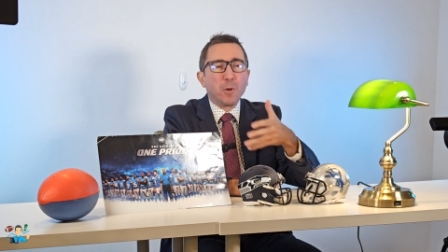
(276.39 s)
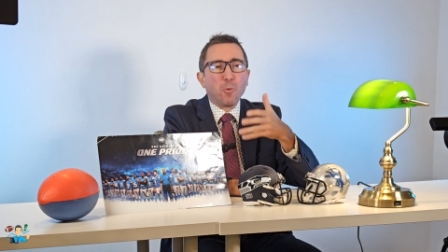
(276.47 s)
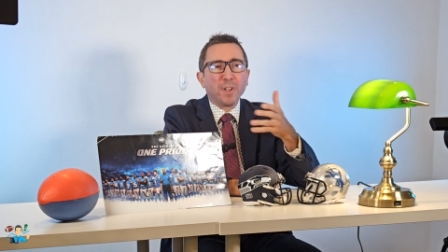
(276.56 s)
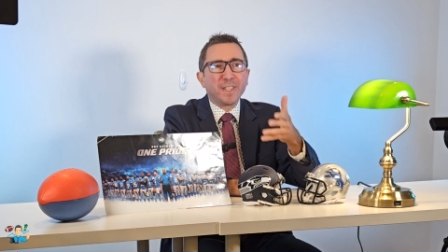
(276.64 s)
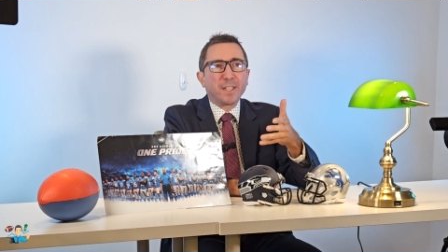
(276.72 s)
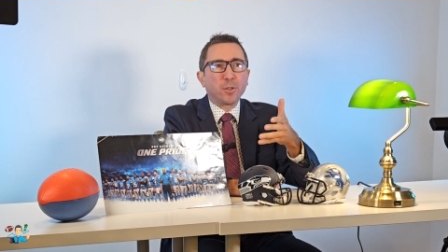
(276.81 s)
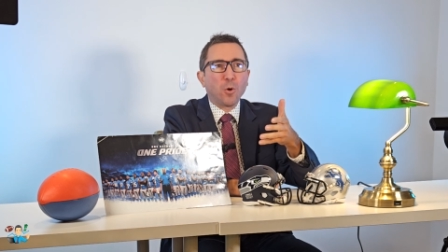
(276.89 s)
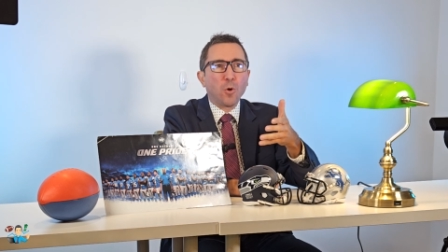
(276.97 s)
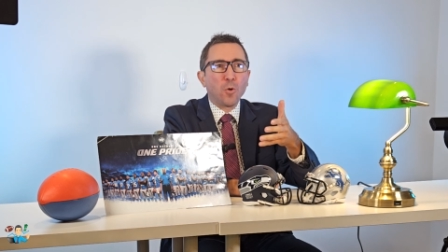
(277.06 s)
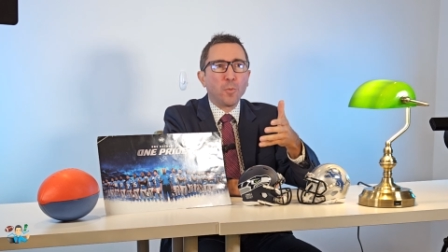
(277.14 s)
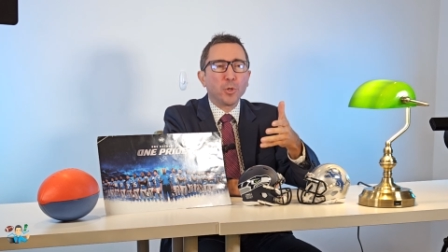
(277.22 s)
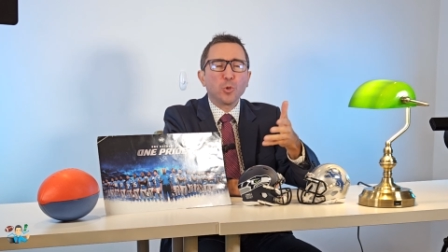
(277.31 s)
they won at
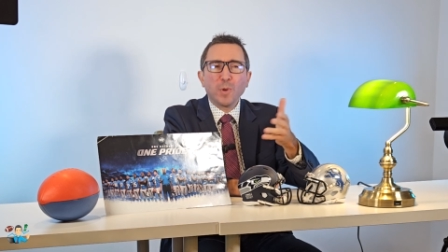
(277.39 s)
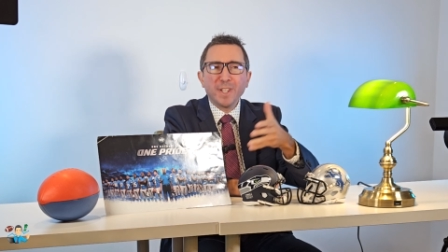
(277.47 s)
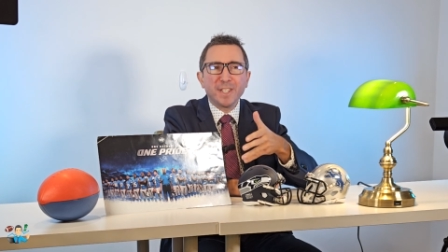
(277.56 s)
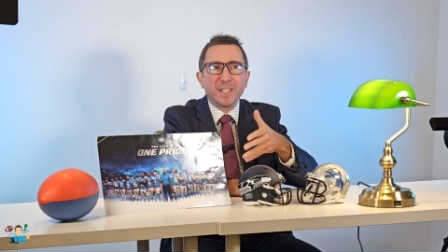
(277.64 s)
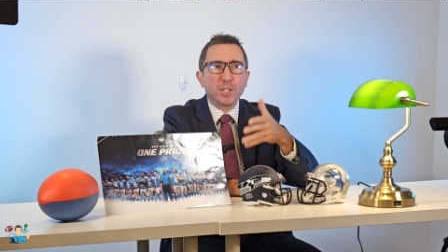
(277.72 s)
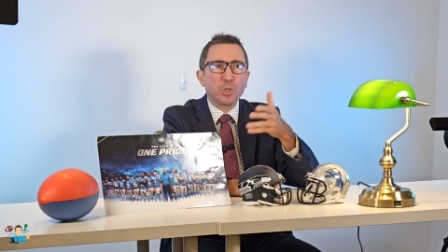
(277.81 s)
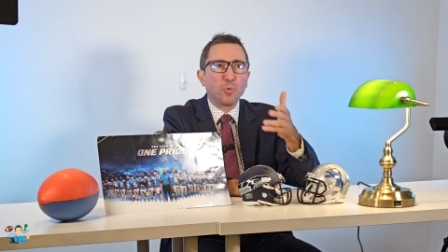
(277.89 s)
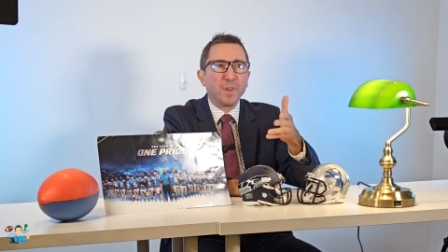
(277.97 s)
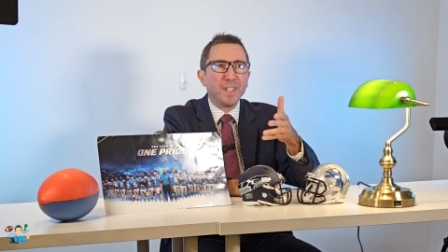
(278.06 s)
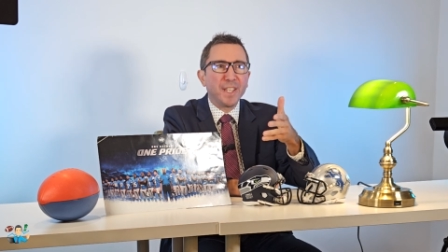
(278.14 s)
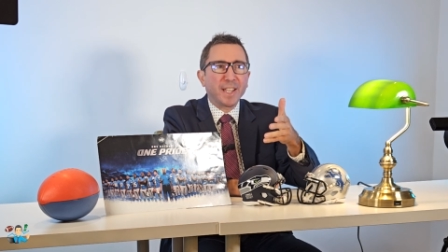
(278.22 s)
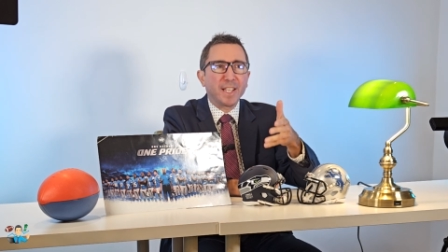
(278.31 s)
home
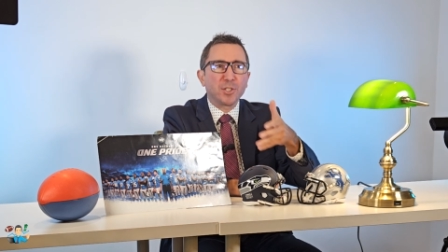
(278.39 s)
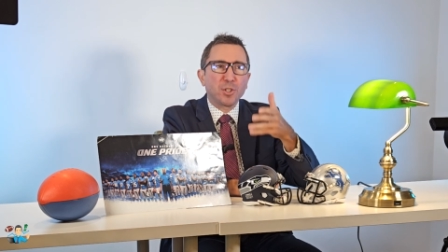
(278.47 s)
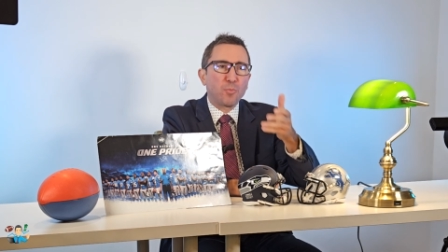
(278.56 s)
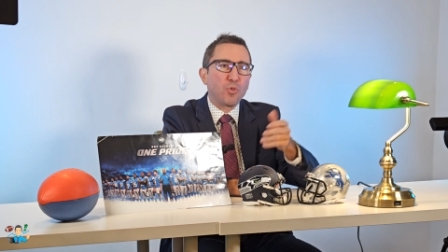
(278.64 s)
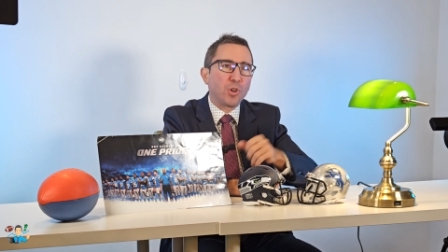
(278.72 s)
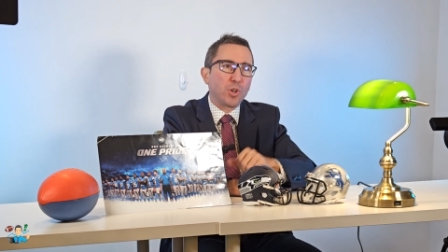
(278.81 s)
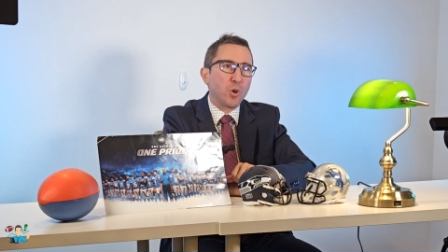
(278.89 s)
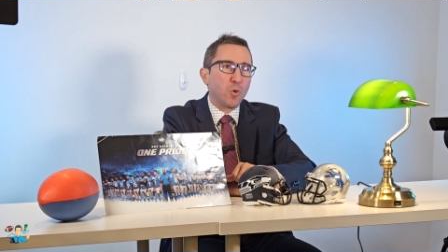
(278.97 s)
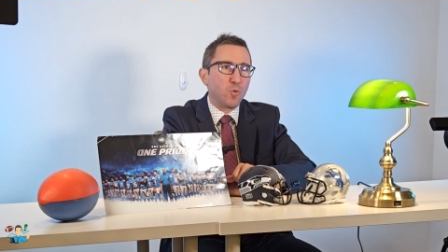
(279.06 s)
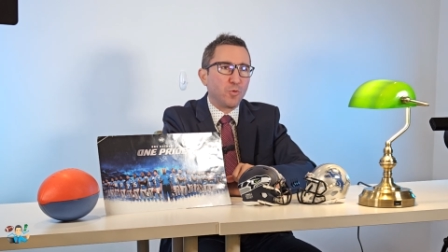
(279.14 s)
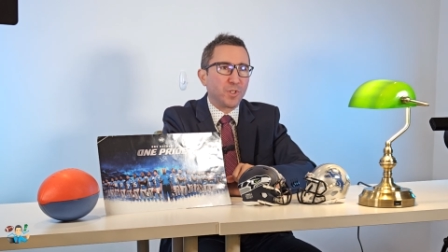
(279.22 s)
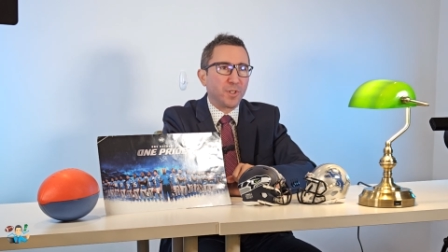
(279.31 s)
26-20 against the
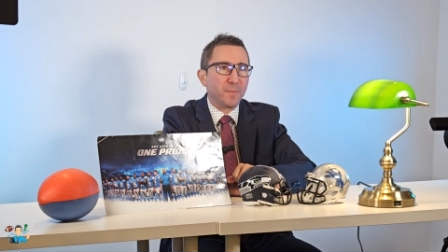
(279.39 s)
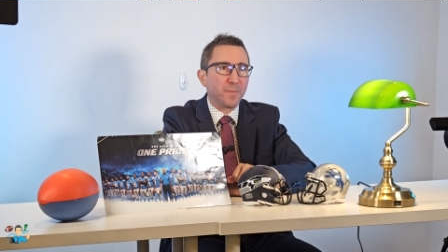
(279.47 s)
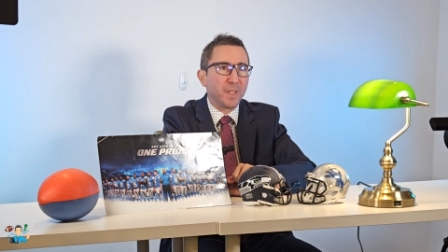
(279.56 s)
Broncos.